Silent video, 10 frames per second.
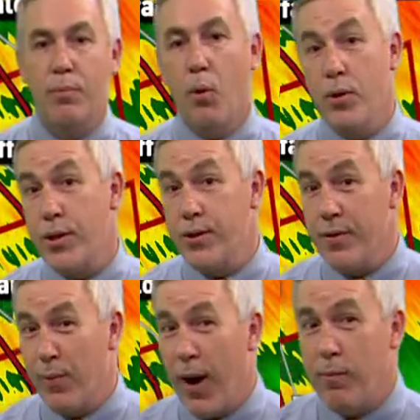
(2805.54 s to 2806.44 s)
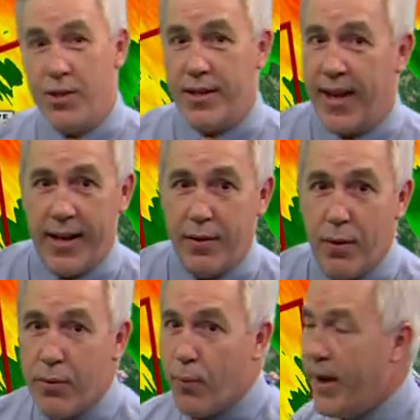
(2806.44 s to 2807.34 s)
portions of Robertson County.
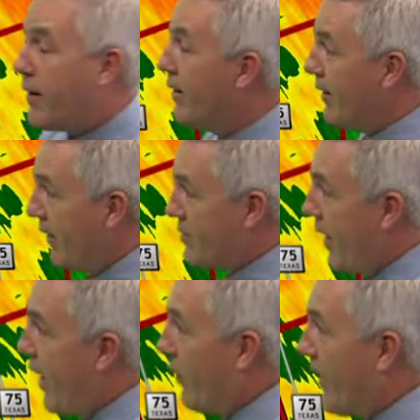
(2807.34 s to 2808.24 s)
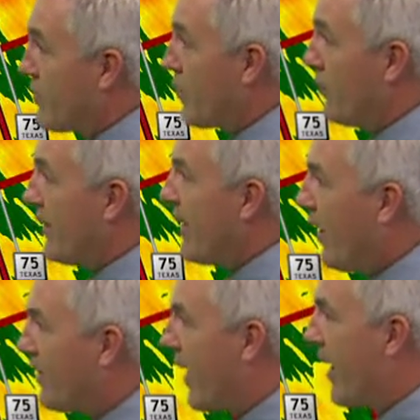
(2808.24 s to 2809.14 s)
The threat is now into
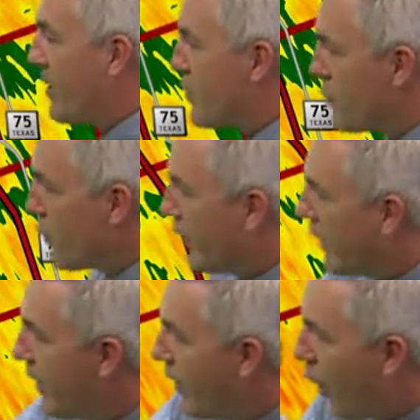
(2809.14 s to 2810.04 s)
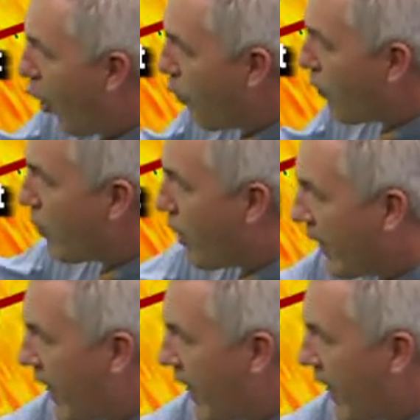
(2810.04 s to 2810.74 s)
Leon County. So it's really over Marquay